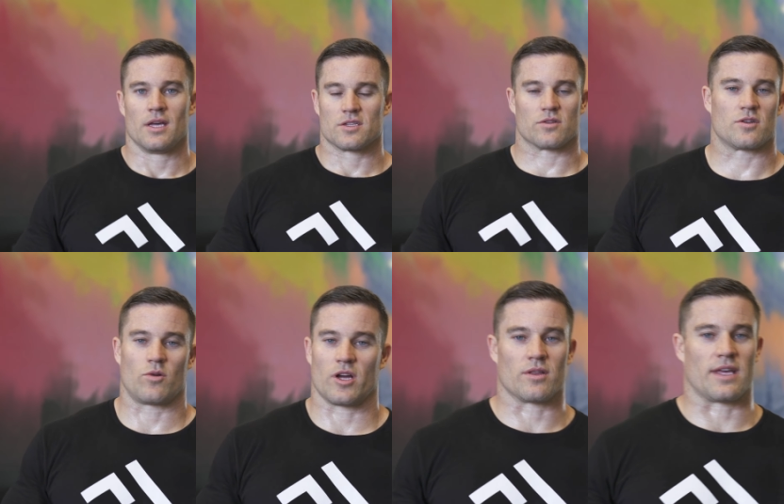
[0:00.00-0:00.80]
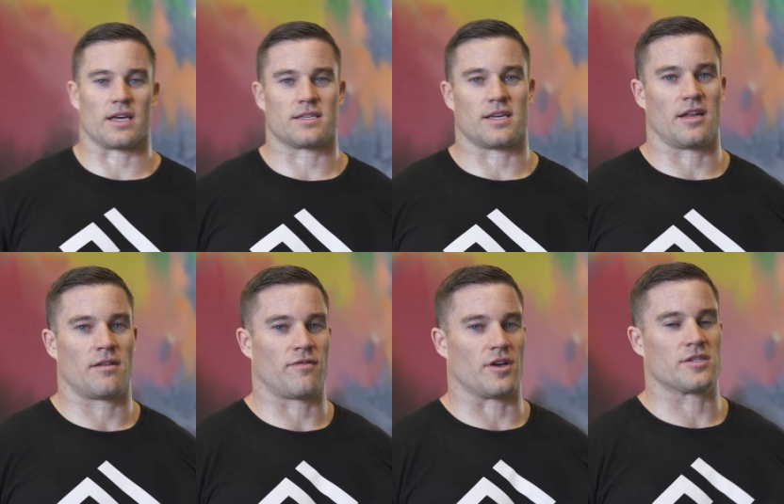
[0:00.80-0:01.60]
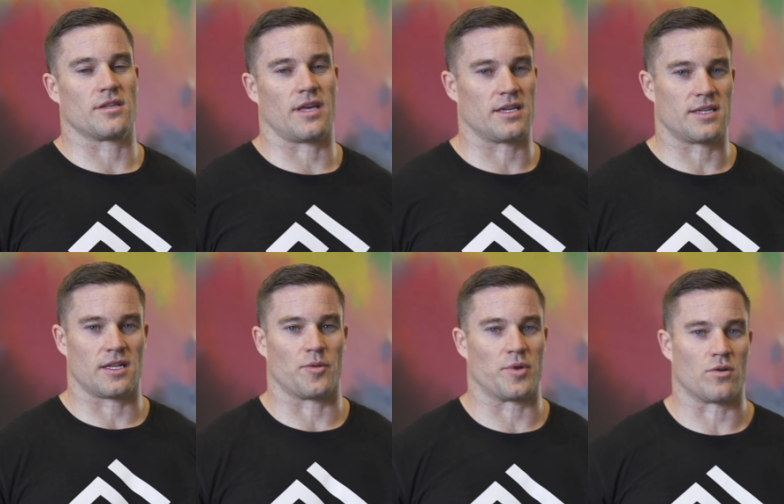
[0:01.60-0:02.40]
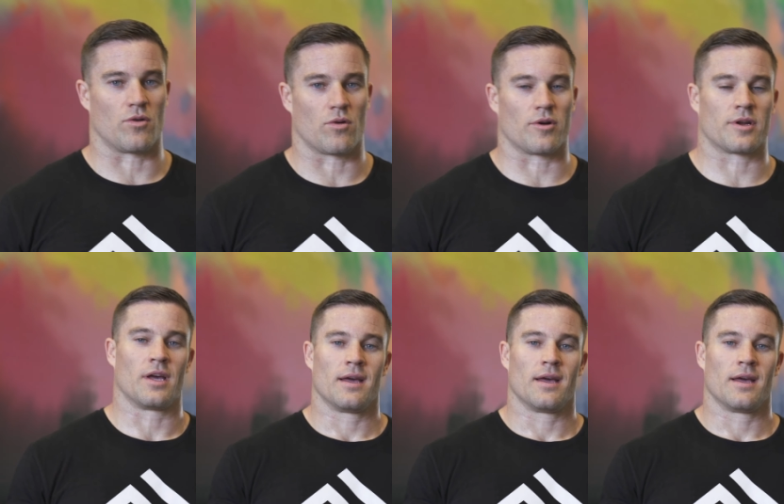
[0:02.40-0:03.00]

So it's a quick one, like I said, flush the legs, get a little bit of core work,